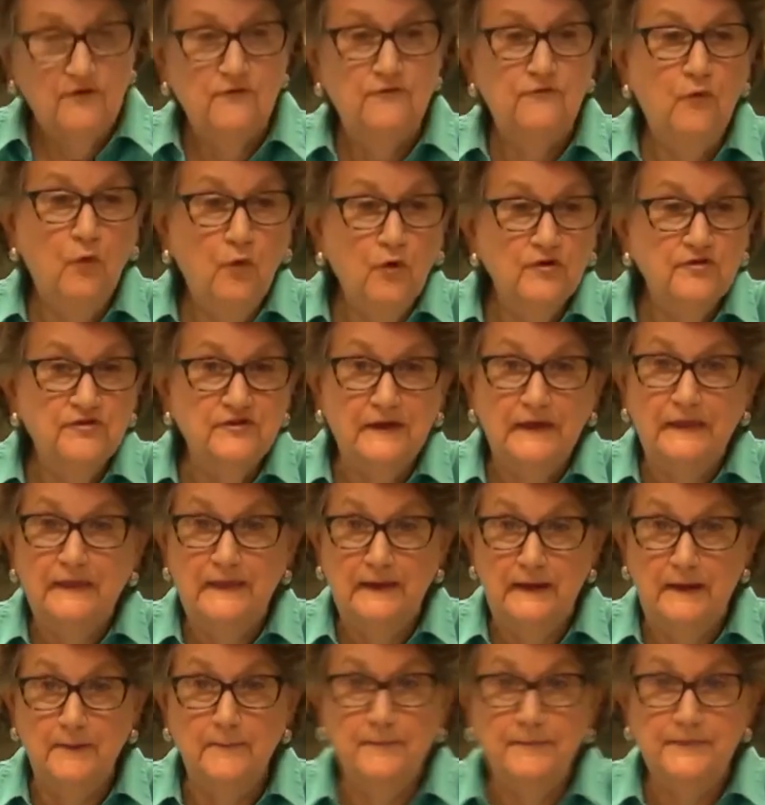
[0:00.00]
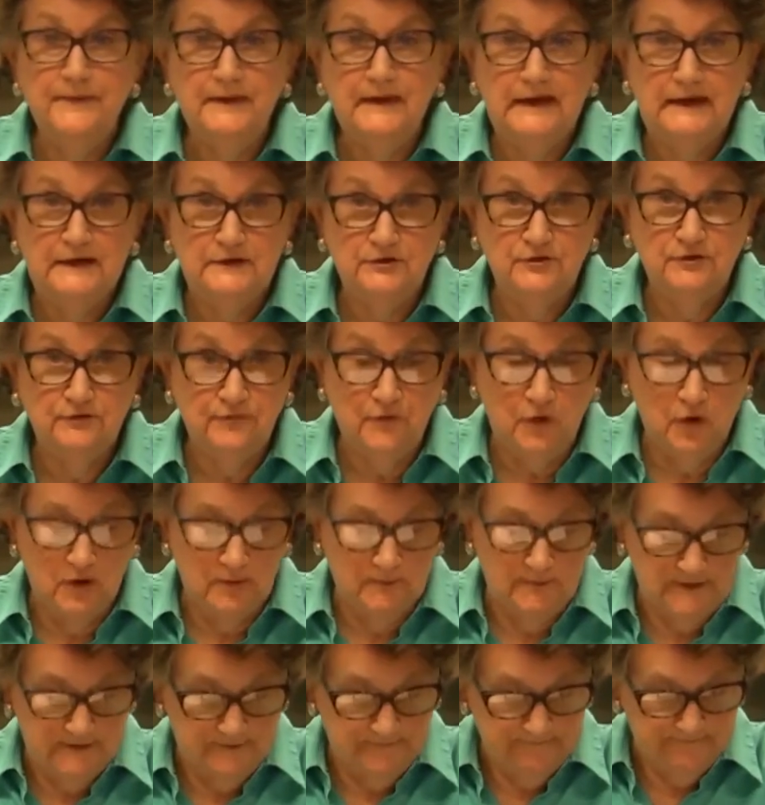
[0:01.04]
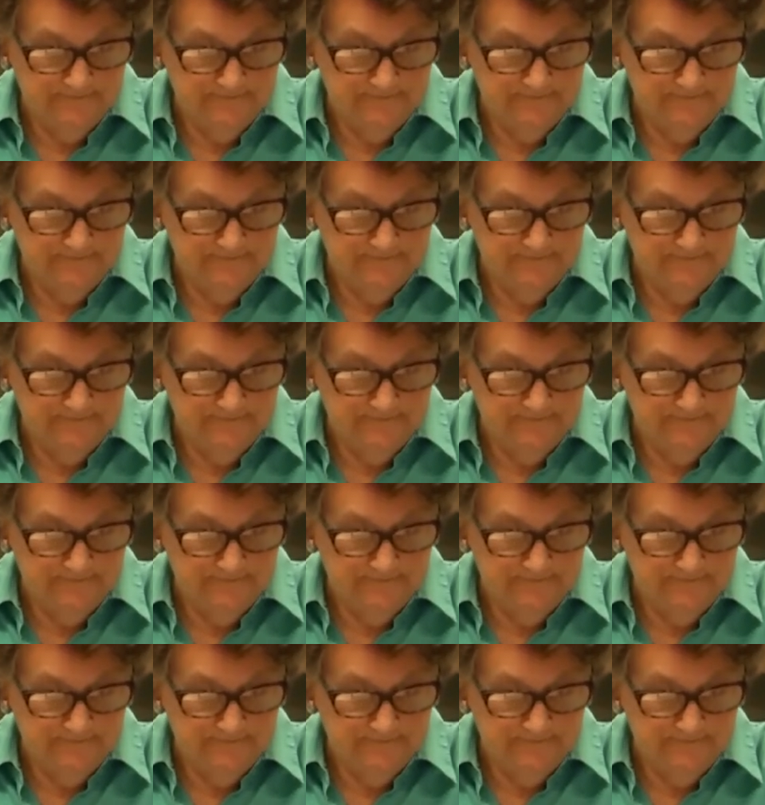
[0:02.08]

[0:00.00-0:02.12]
forcing them into farming.